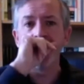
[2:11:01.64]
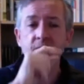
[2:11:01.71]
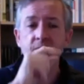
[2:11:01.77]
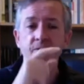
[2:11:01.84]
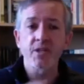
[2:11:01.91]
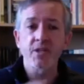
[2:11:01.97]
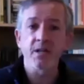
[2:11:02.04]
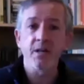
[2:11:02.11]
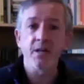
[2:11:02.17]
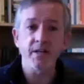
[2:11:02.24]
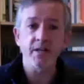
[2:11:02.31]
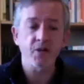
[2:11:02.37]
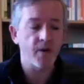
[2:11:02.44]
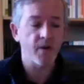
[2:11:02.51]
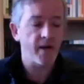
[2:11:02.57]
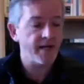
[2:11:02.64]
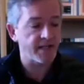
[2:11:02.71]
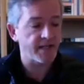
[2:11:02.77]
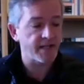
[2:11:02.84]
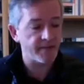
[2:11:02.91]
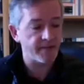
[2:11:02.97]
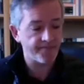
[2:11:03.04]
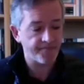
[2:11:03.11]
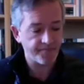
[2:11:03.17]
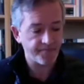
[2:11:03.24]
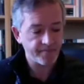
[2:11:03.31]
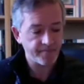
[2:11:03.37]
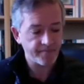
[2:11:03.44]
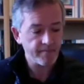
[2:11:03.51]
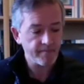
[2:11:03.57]
so the start is quite easy.
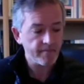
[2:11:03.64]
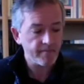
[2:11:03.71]
But